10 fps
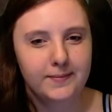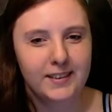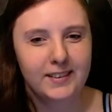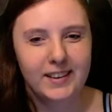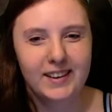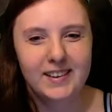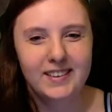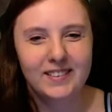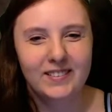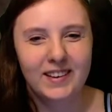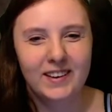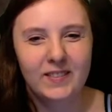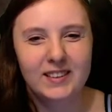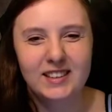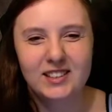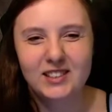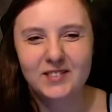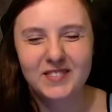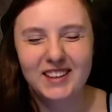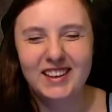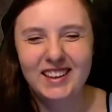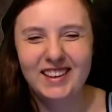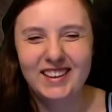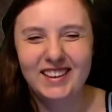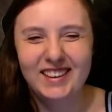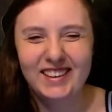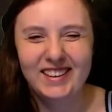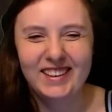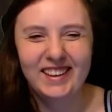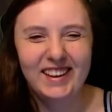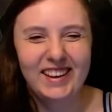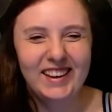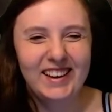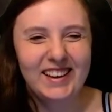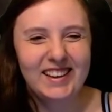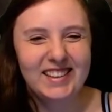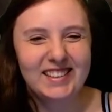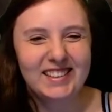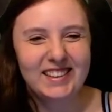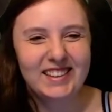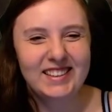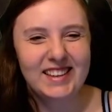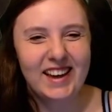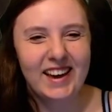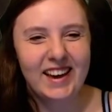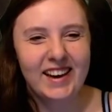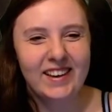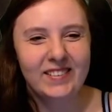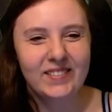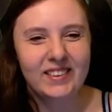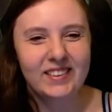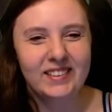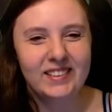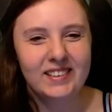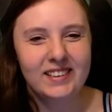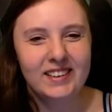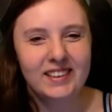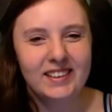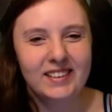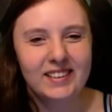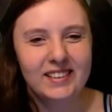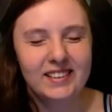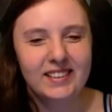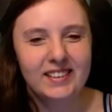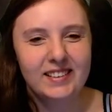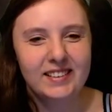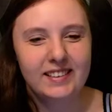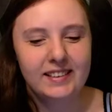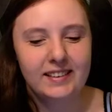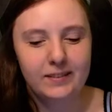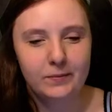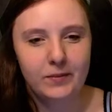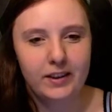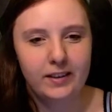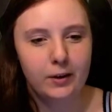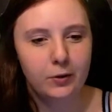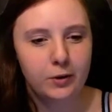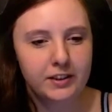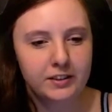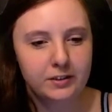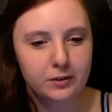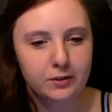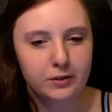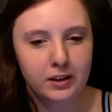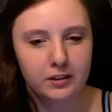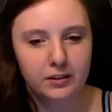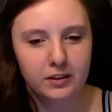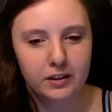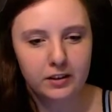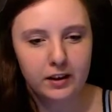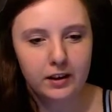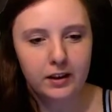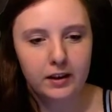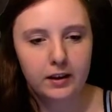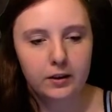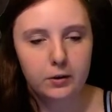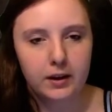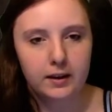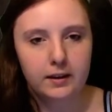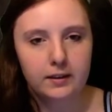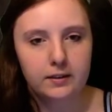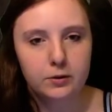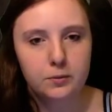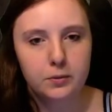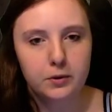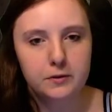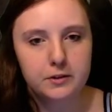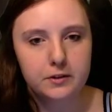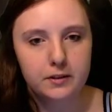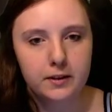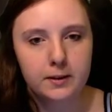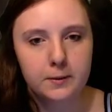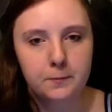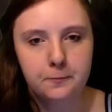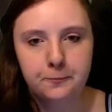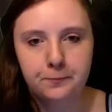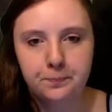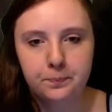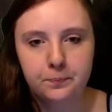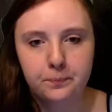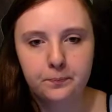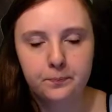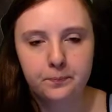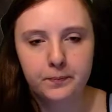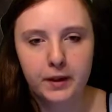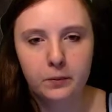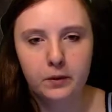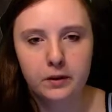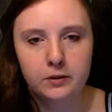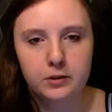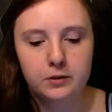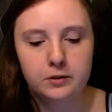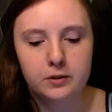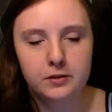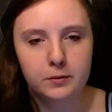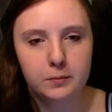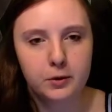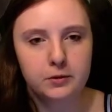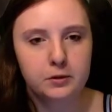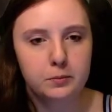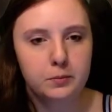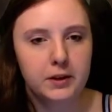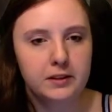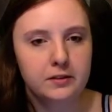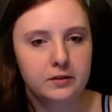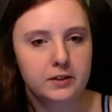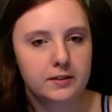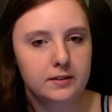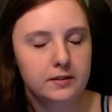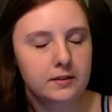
Okay, we have this issue. So let's have Dirk. How good is your cooking, Dirk? Okay, 2 points. Why don't you serve some toasted pastries?